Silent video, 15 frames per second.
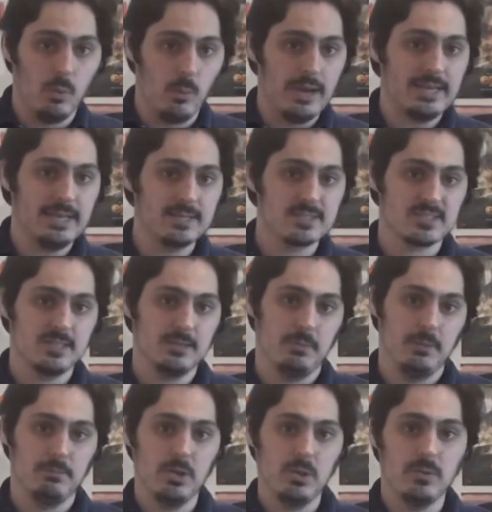Waking
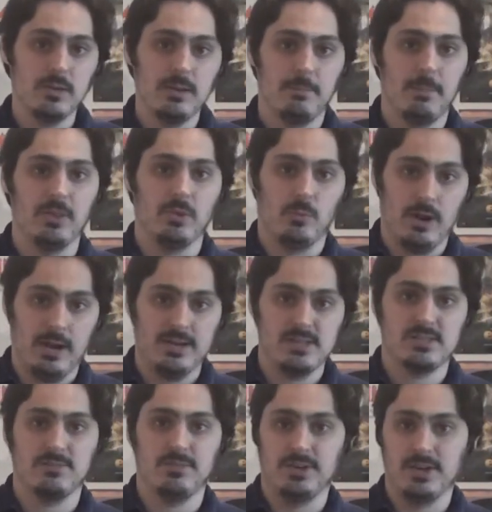Sleeping Beauty, about the
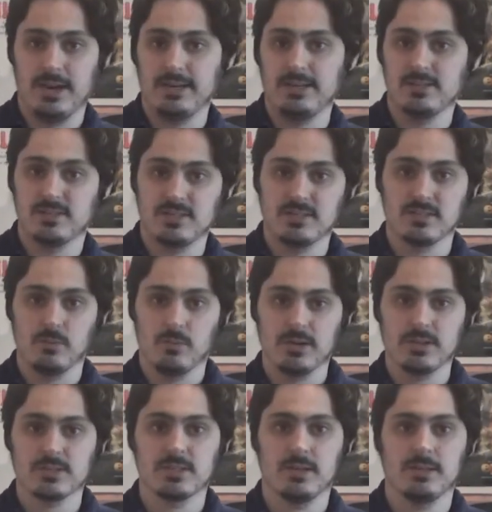rise of the 90s Disney
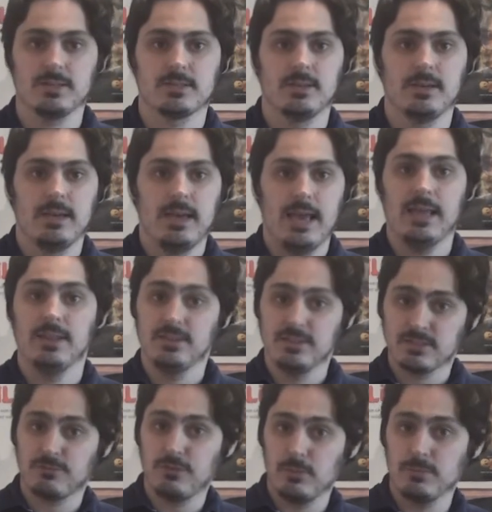Renaissance, and
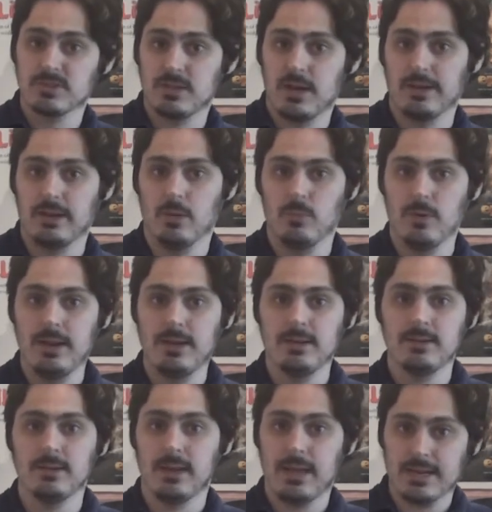This Film Is Not Yet
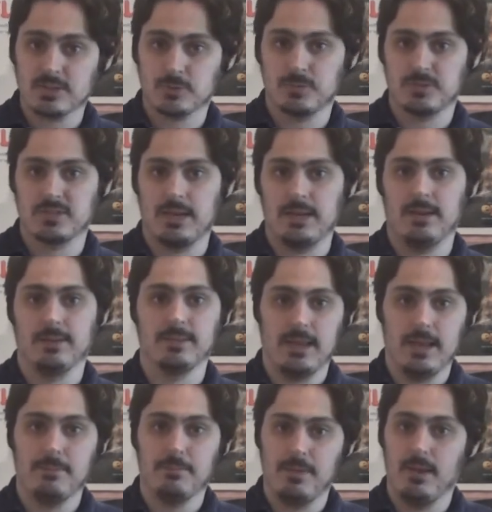Rated, an expose on
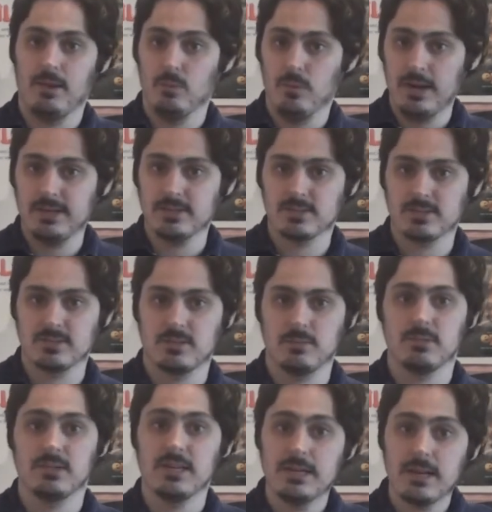the MPAA rating
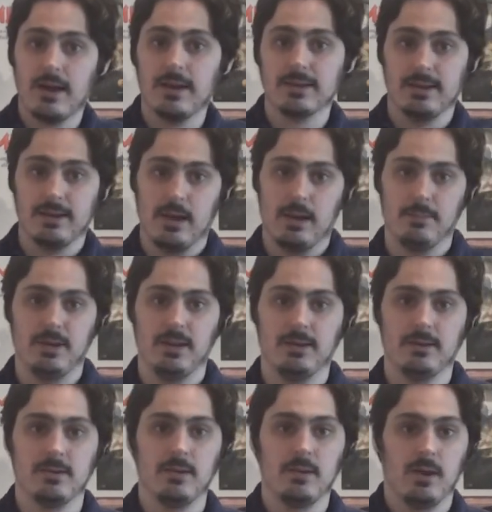system, did not get
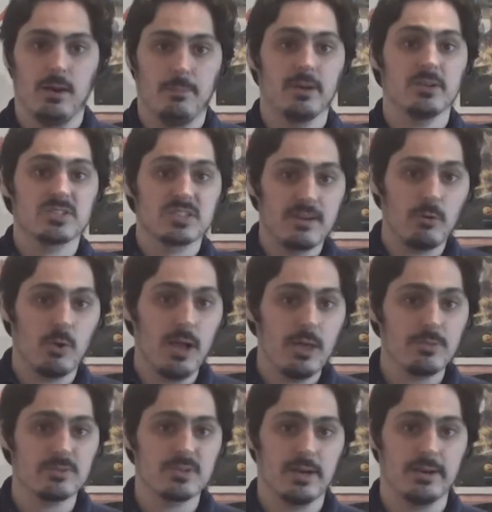nominated, among several
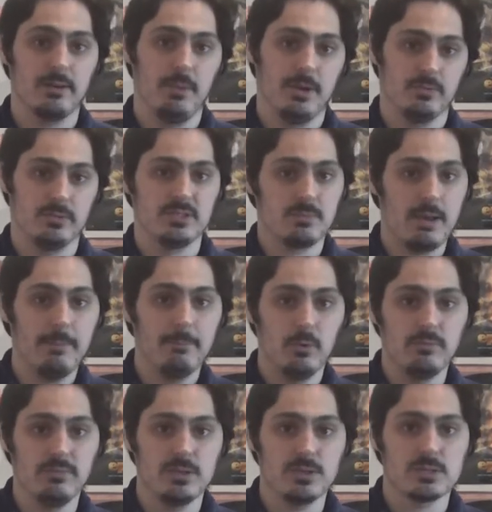other documentaries about
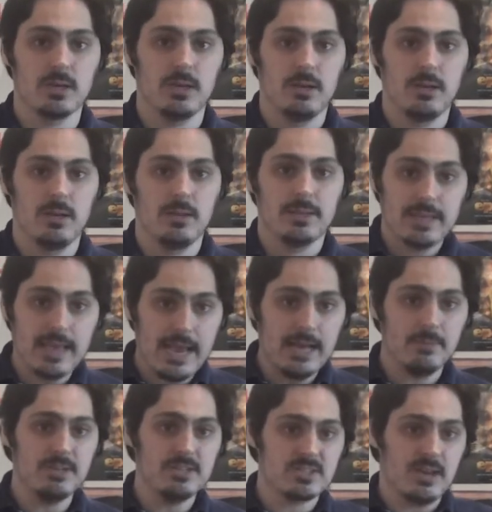movies. The
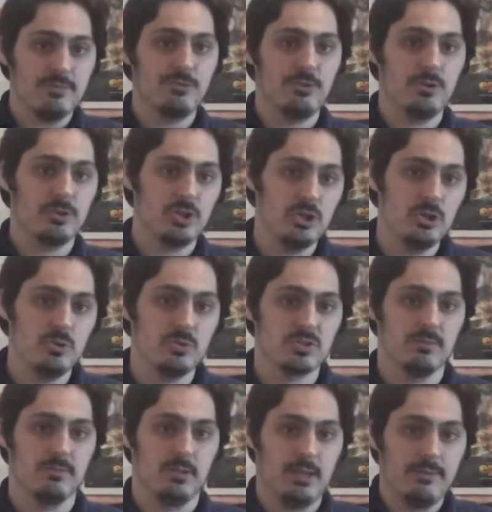Academy is often
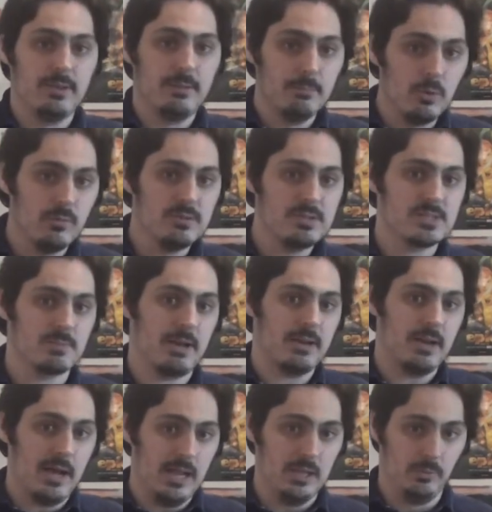accused of loving movies about
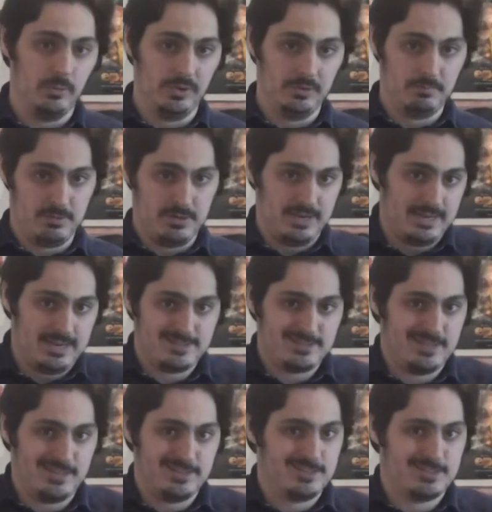Hollywood, but I guess
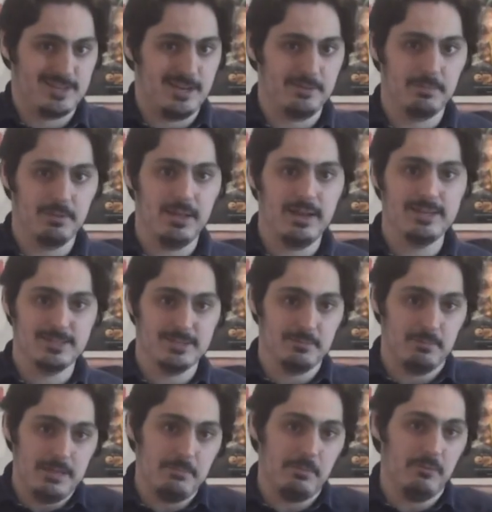that does not apply to the
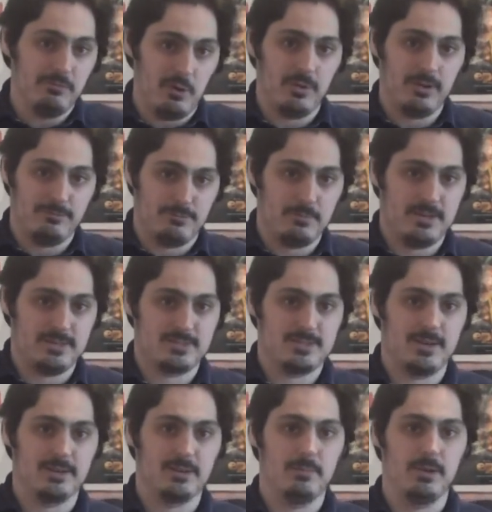people voting for Best
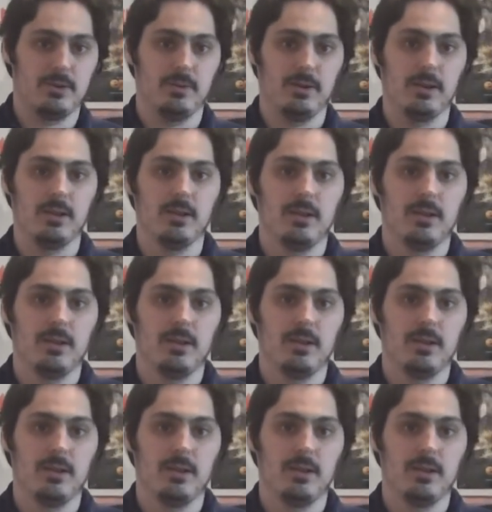Documentary.